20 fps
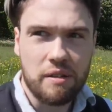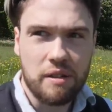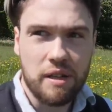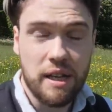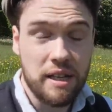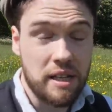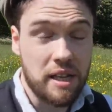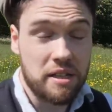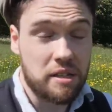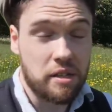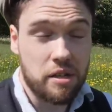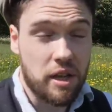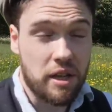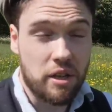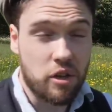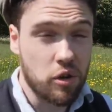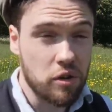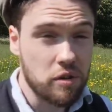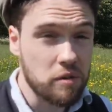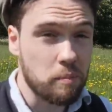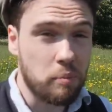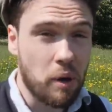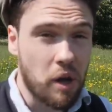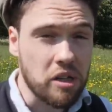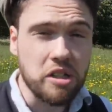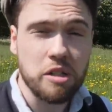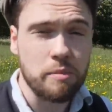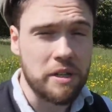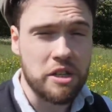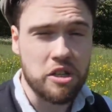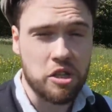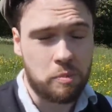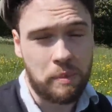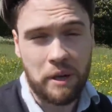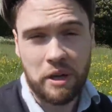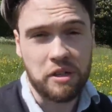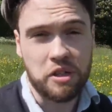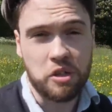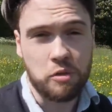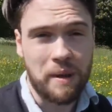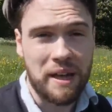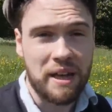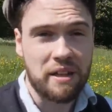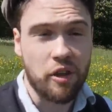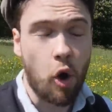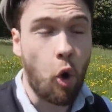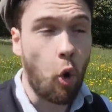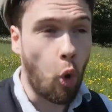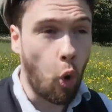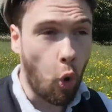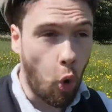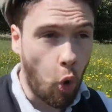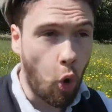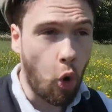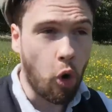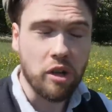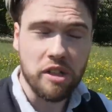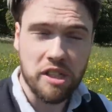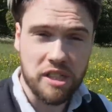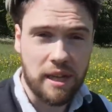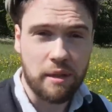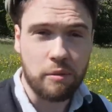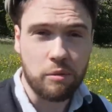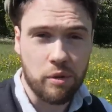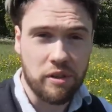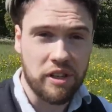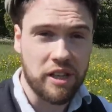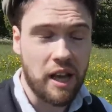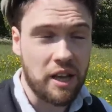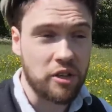It couldn't possibly just because you make the or sound with it,